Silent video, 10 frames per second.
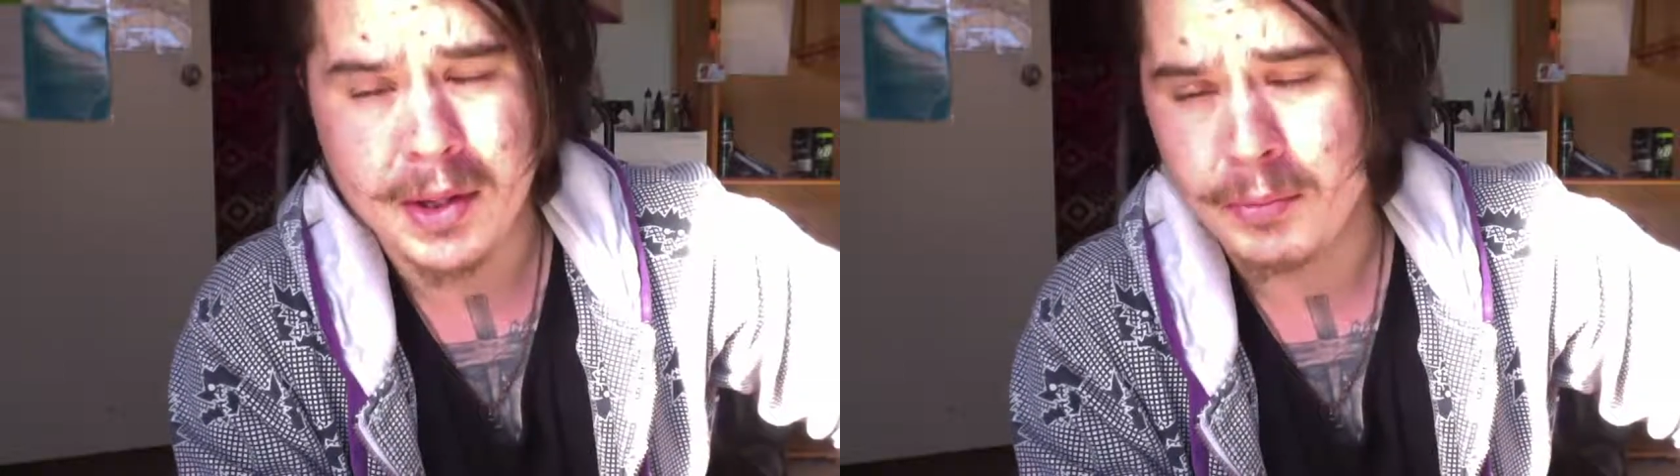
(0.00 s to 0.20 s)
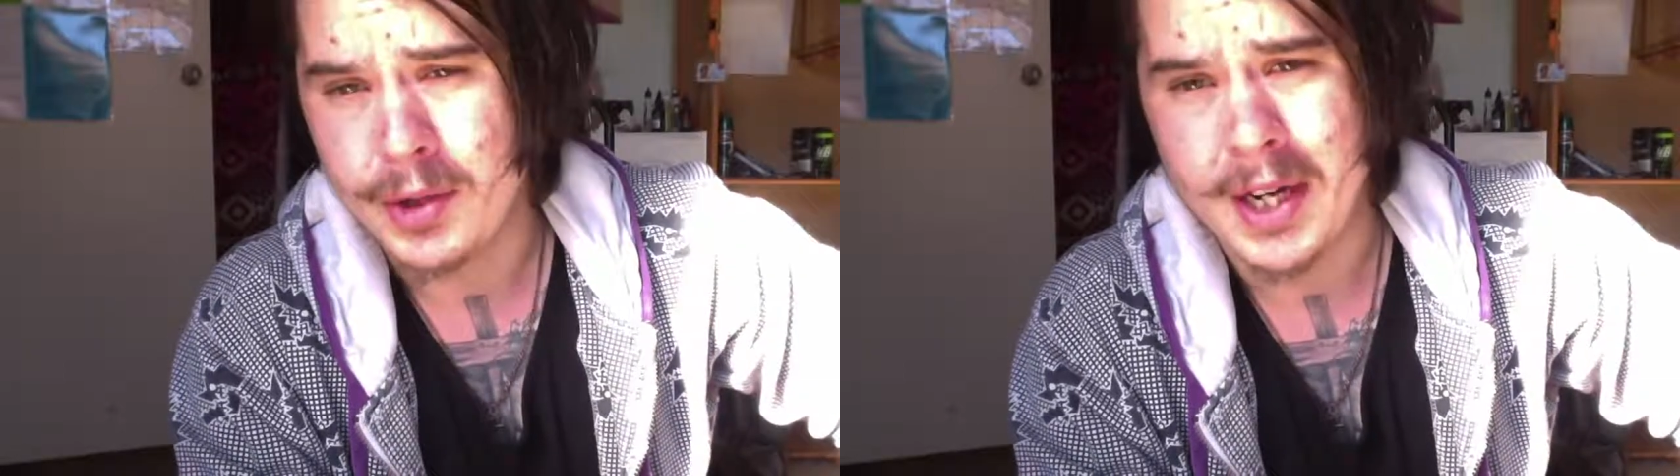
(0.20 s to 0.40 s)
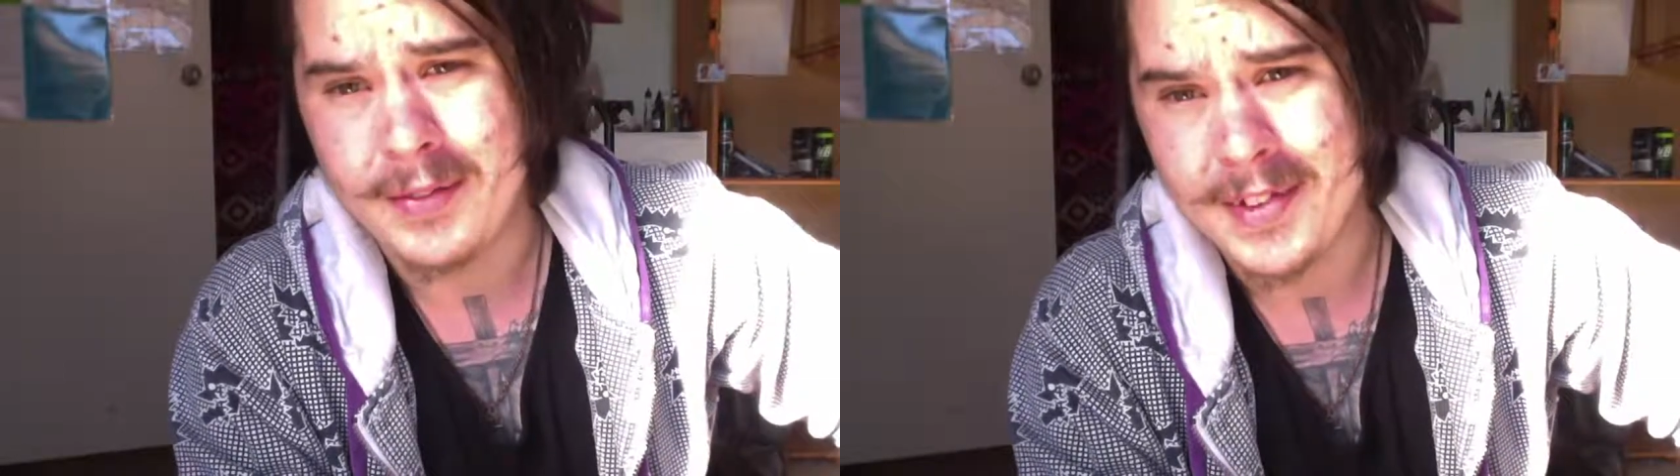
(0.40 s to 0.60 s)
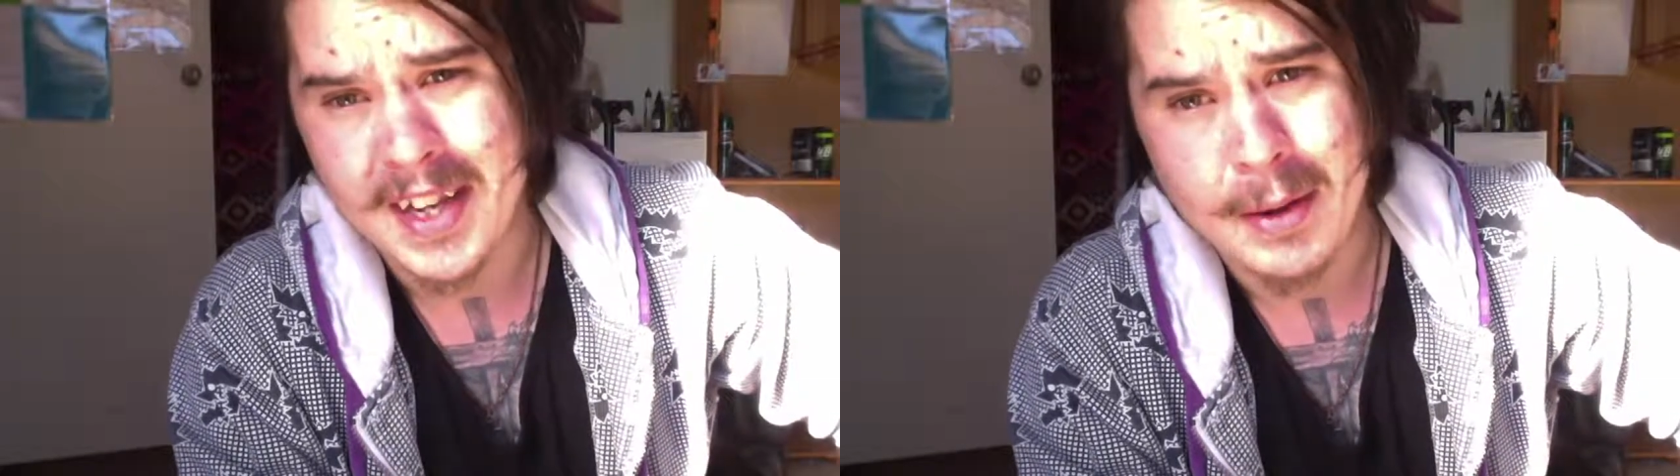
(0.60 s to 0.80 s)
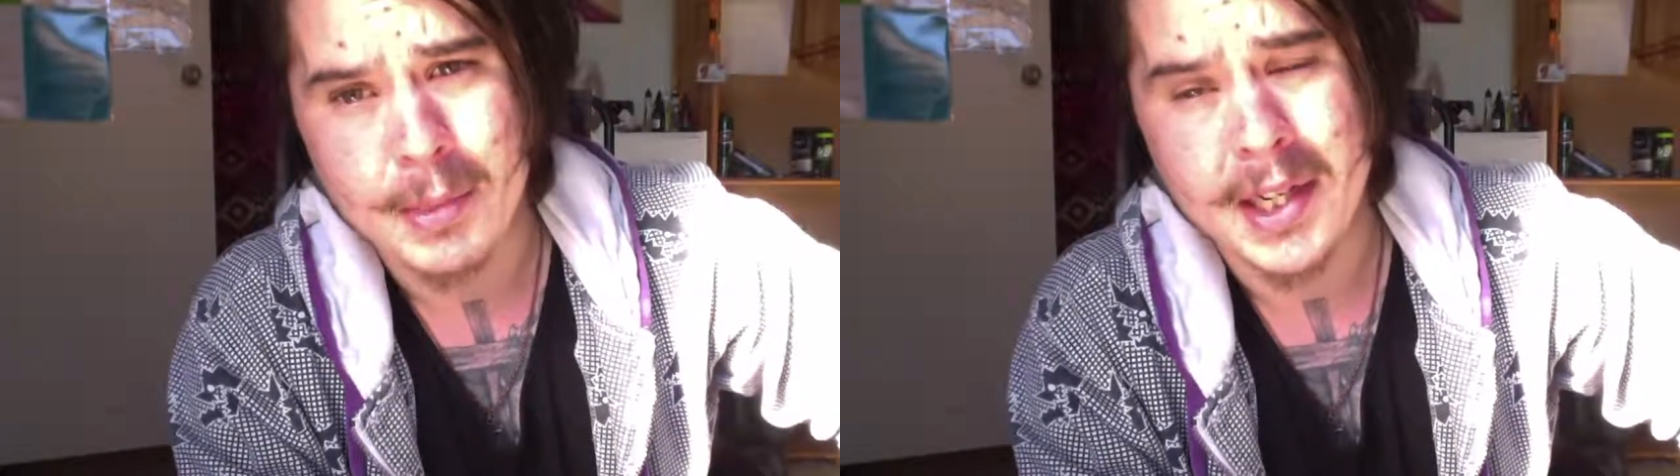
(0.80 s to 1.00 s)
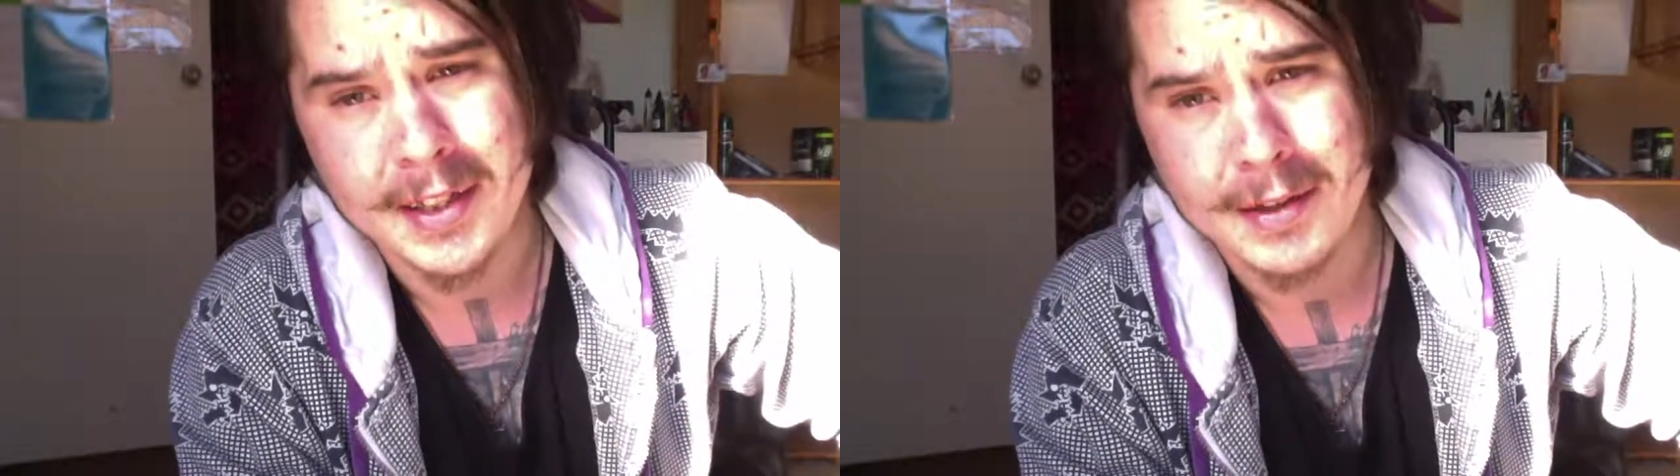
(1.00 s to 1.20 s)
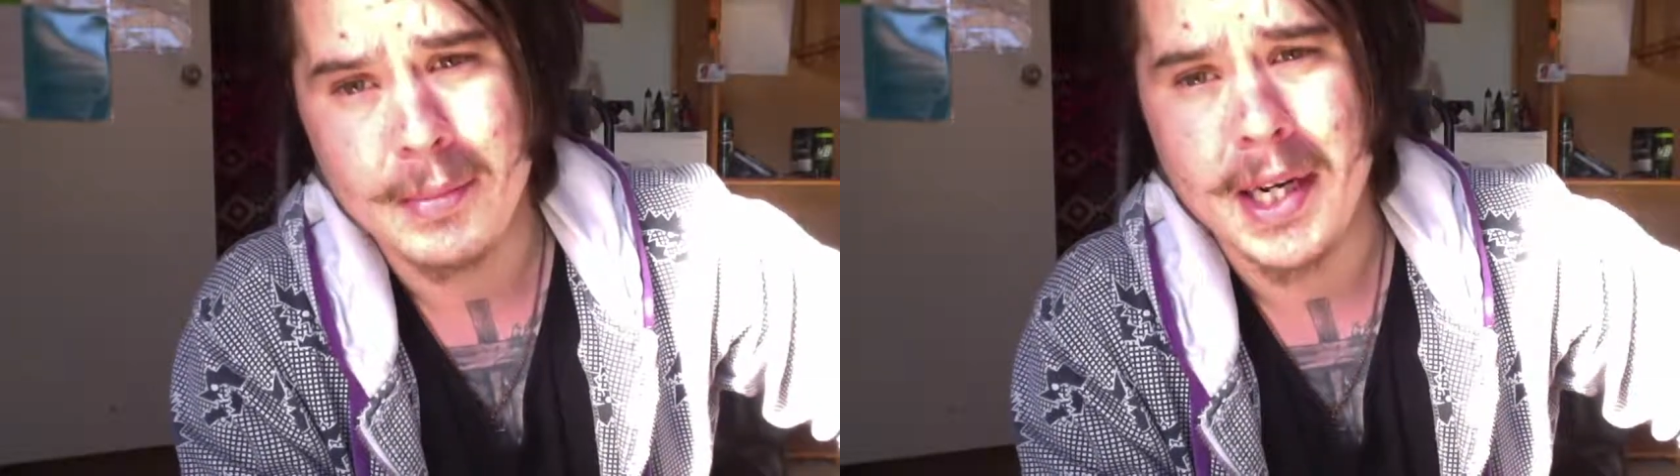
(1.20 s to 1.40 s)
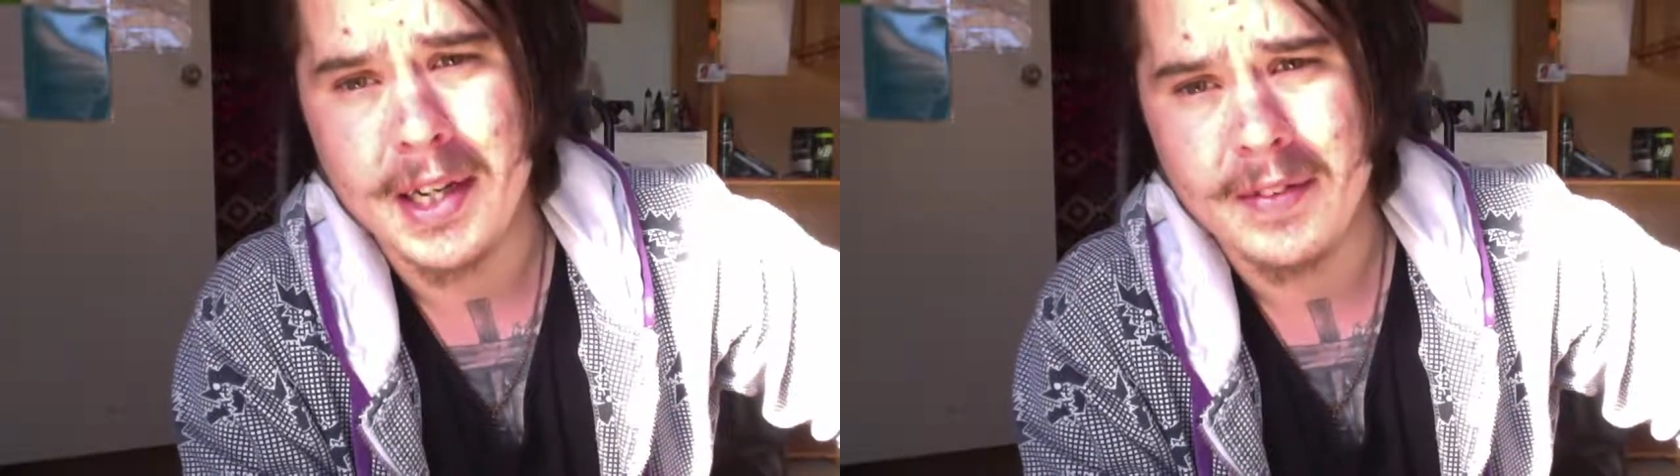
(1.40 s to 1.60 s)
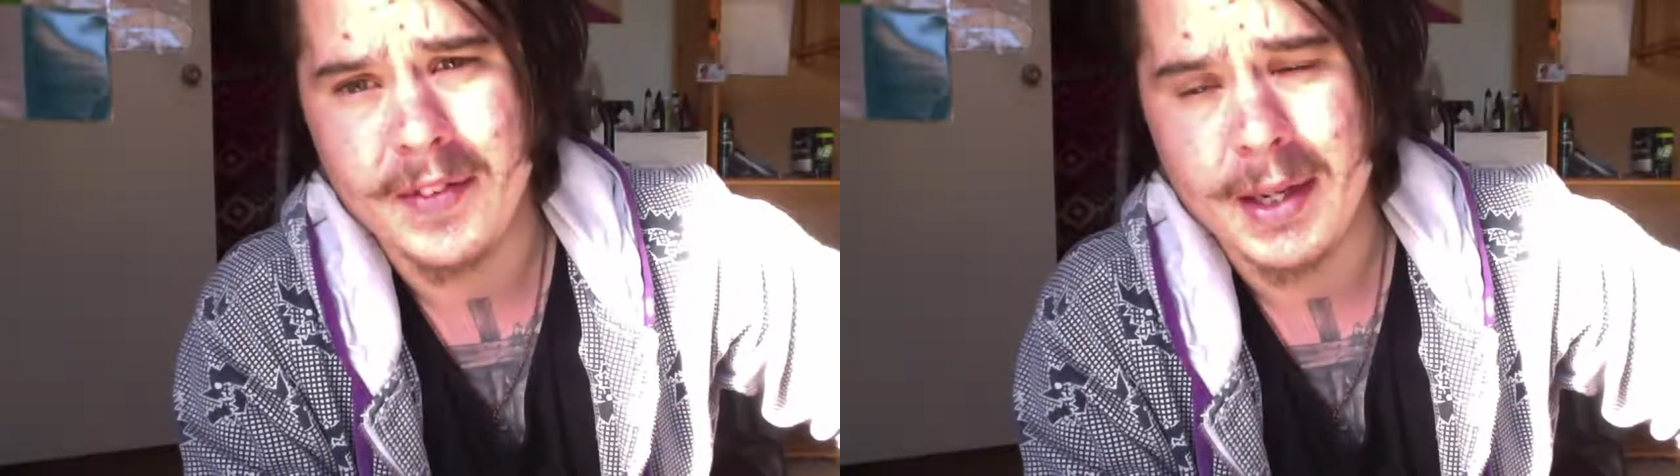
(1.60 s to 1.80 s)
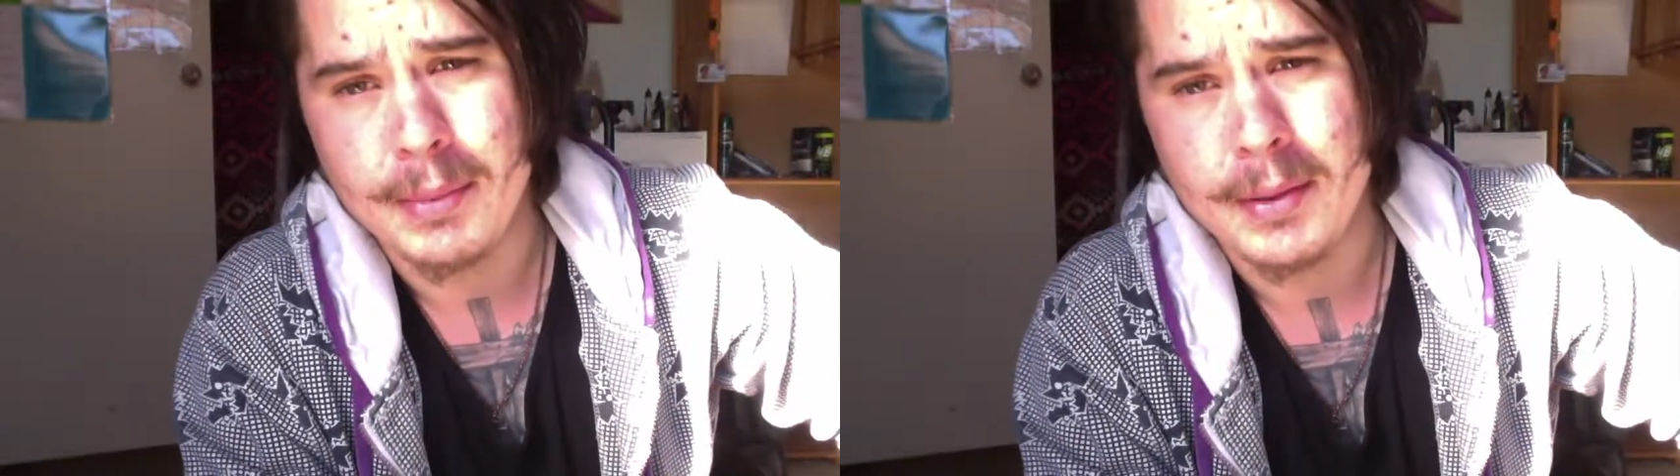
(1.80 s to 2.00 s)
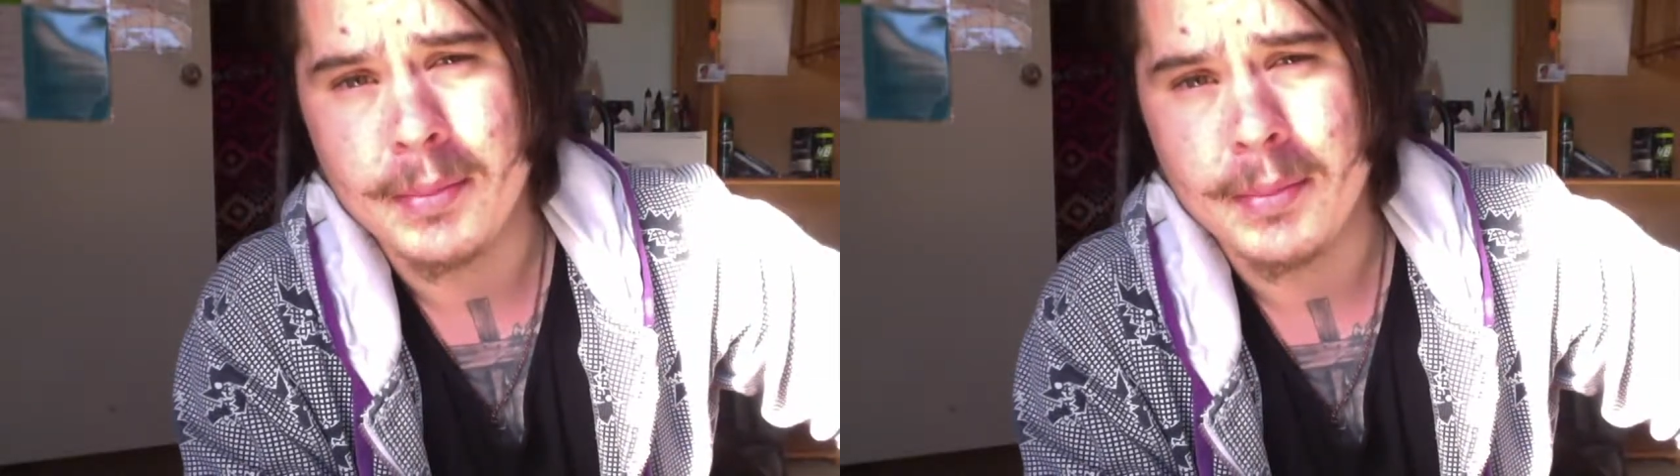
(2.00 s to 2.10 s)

I wouldn't even say I'm an intermediate vapor,